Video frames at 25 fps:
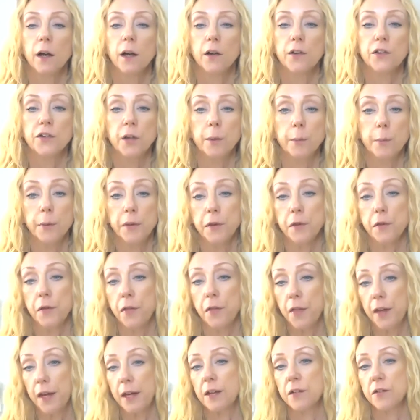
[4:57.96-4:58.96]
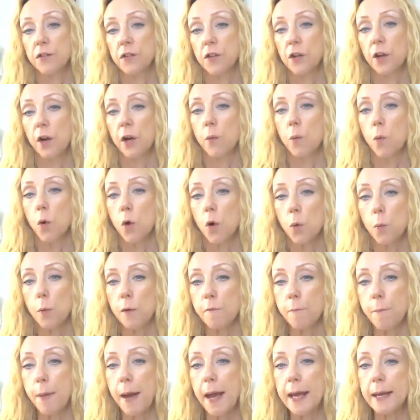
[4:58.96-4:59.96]
some of the things that I work
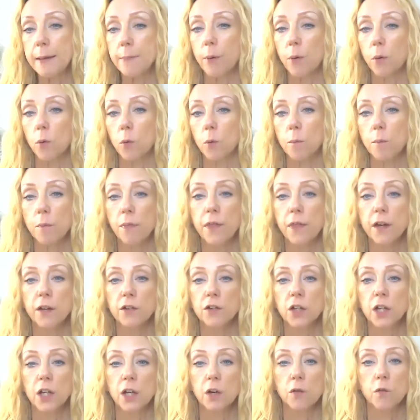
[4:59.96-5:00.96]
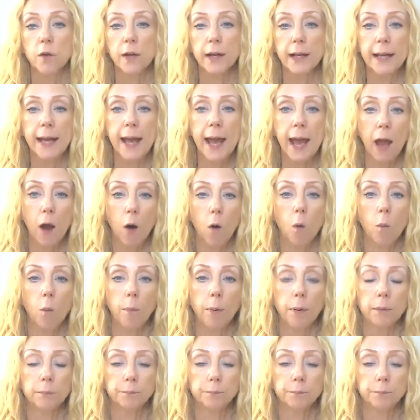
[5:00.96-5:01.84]
with people that's going to really help.